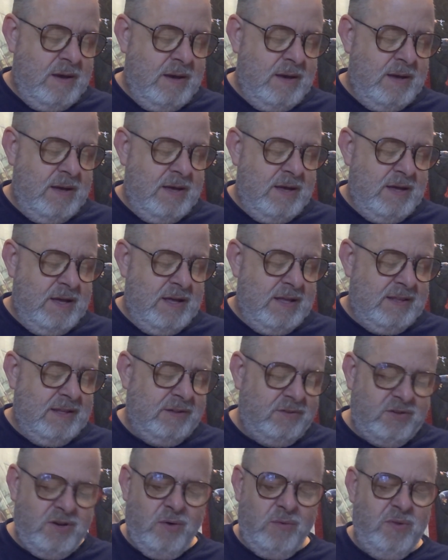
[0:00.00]

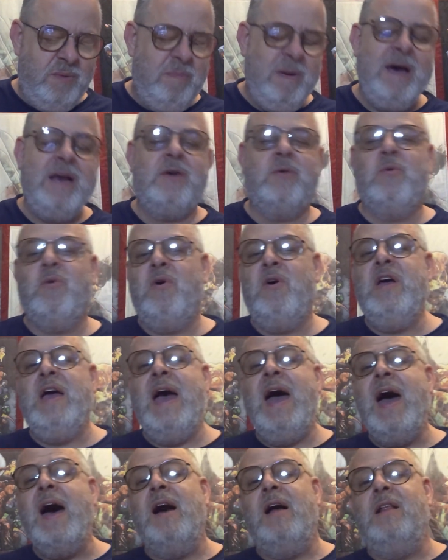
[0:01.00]
Let's go with Battle
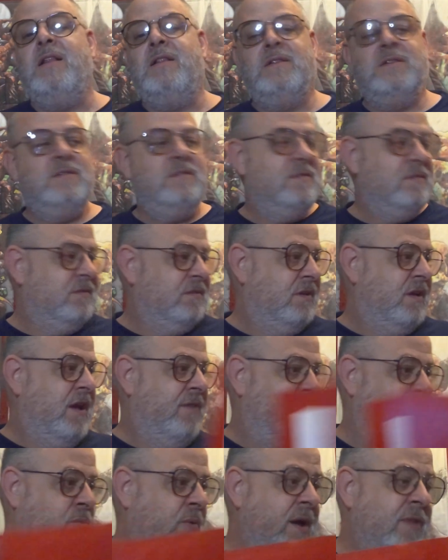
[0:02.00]
Royale.
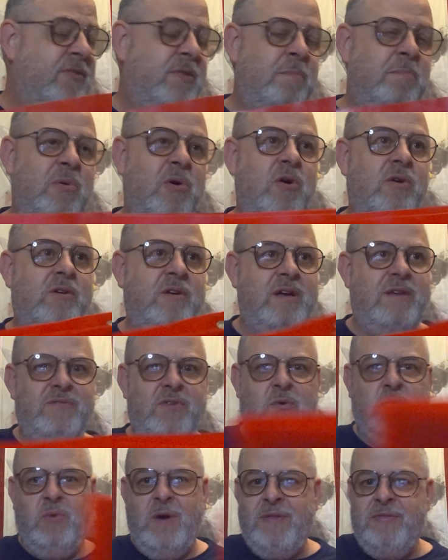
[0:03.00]
Have you read the book? Have
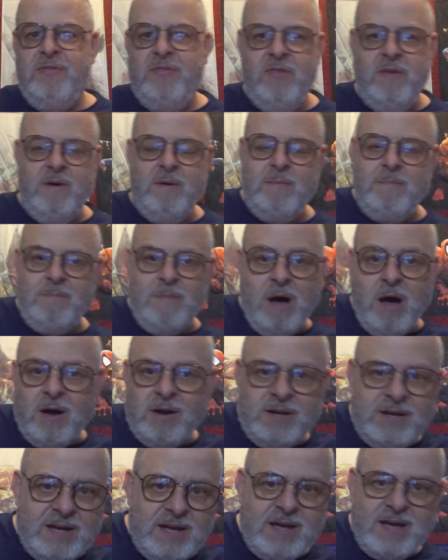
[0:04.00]
you read the
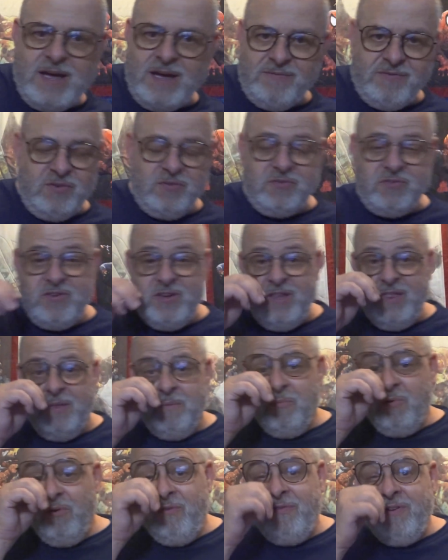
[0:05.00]
manga? Have you seen the
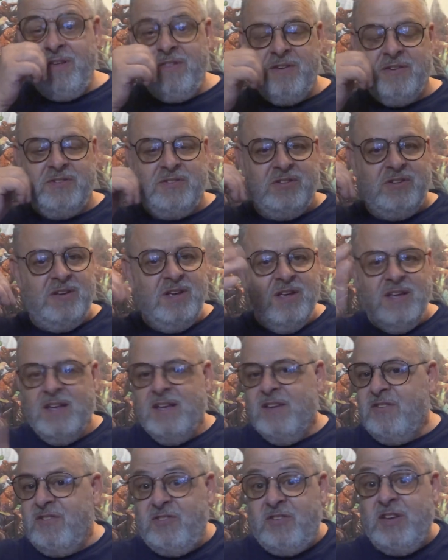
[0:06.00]
movie? There's a
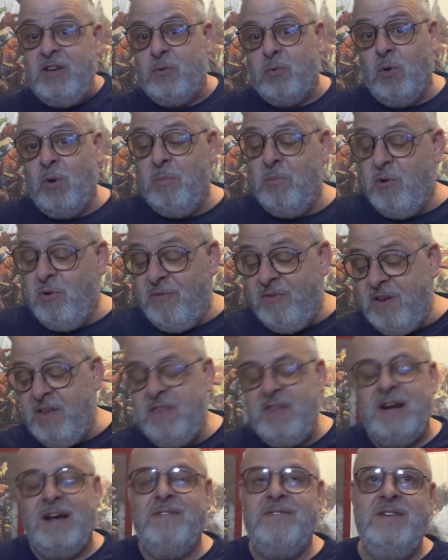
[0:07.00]
sequel movie
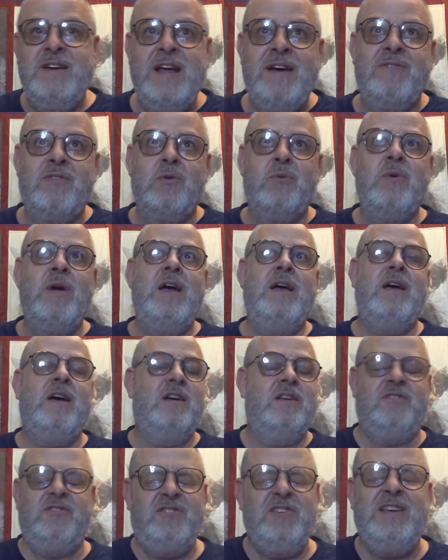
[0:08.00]
that I've never read,
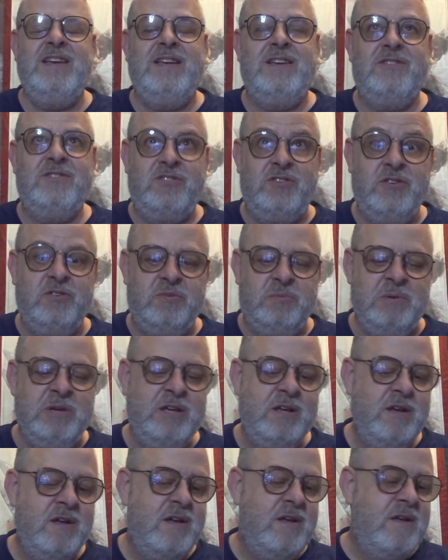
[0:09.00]
seen, excuse me.